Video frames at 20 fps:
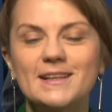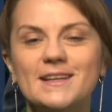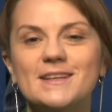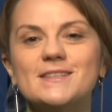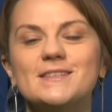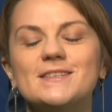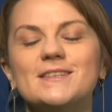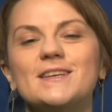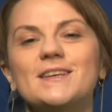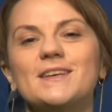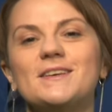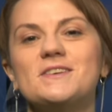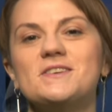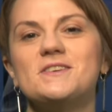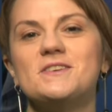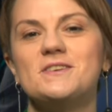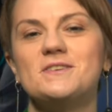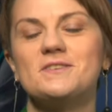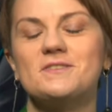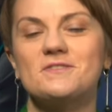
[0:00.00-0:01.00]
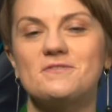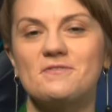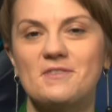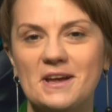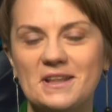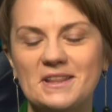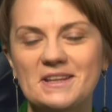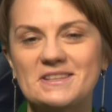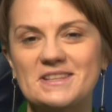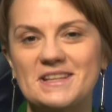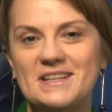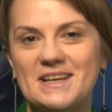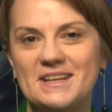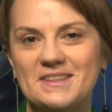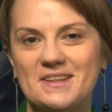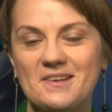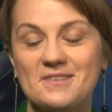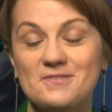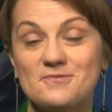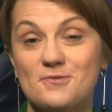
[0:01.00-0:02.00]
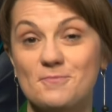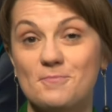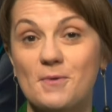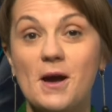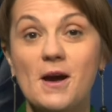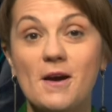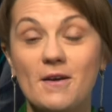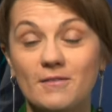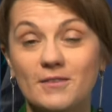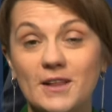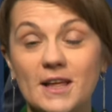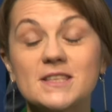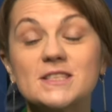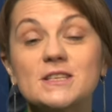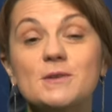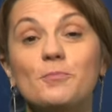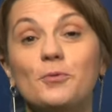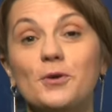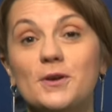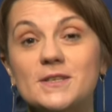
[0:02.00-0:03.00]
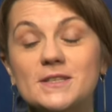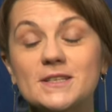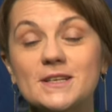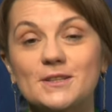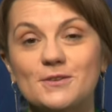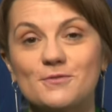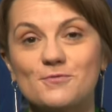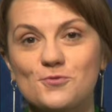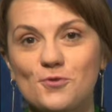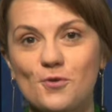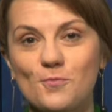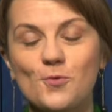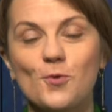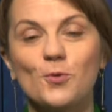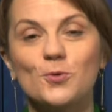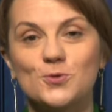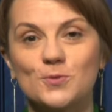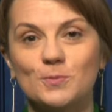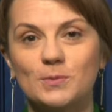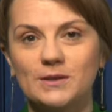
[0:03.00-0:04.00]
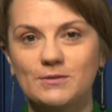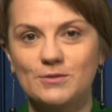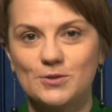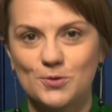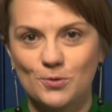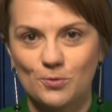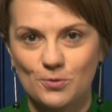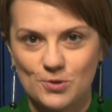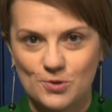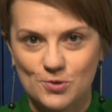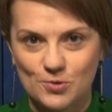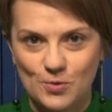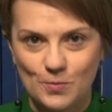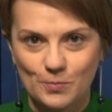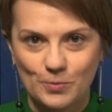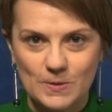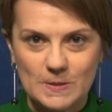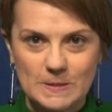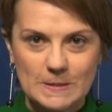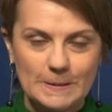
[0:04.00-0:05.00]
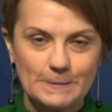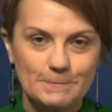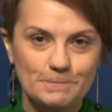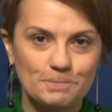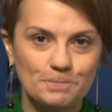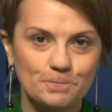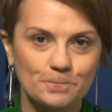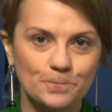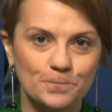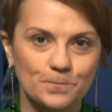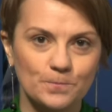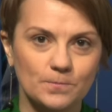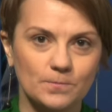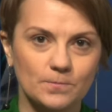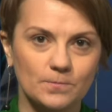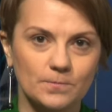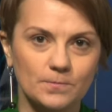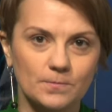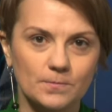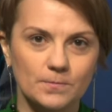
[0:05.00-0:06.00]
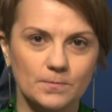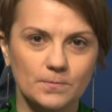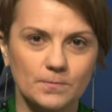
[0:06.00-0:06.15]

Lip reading: Rebecca right now is Wendland in Lower Saxony. She will explain